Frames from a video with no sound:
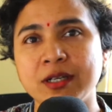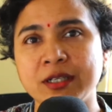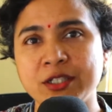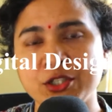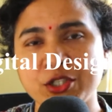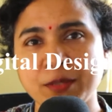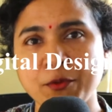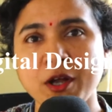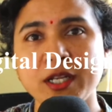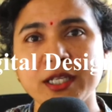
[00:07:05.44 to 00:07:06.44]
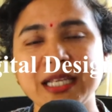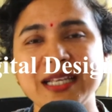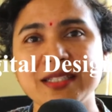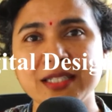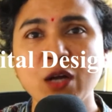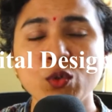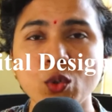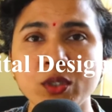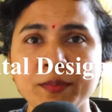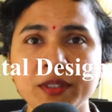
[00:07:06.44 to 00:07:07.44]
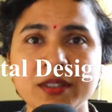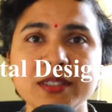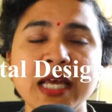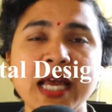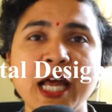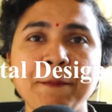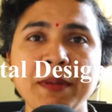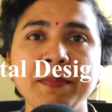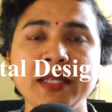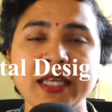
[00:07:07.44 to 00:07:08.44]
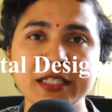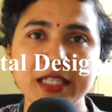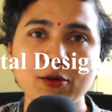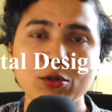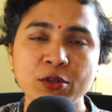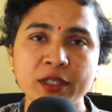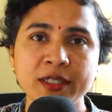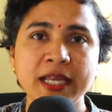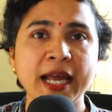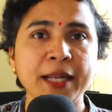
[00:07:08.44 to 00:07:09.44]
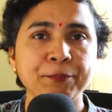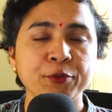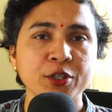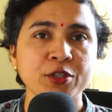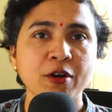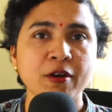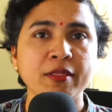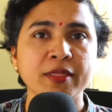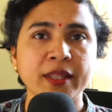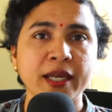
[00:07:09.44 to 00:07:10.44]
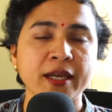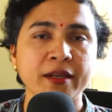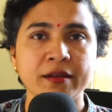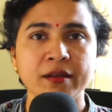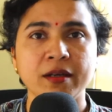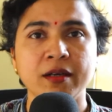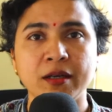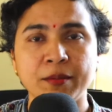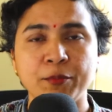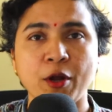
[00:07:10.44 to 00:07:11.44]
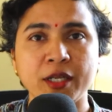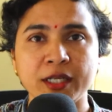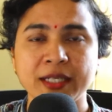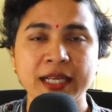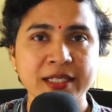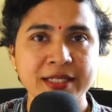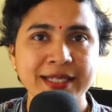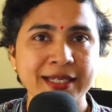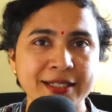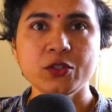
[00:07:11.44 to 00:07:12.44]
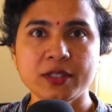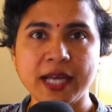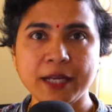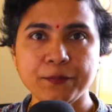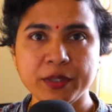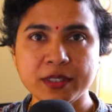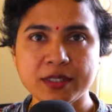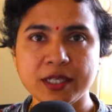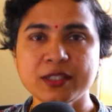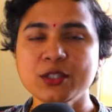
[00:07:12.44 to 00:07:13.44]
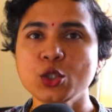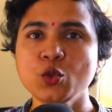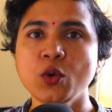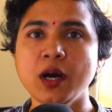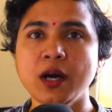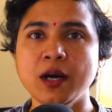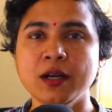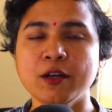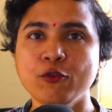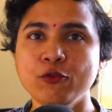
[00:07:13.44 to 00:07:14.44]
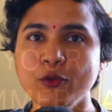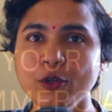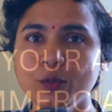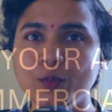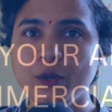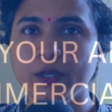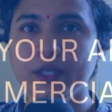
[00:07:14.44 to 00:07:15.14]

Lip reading: digital product as downloadables, and people can download it and put it on their product and sell it. That brings us to our fourth point,